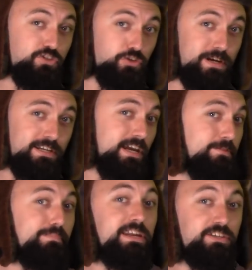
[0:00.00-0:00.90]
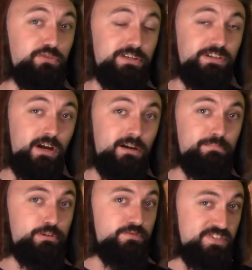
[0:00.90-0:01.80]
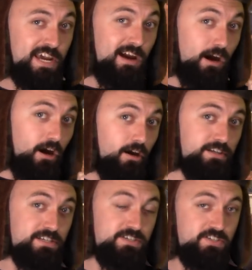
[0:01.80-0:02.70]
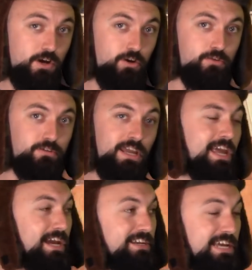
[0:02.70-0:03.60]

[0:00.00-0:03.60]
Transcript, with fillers: crit and mini crit combos on his own, and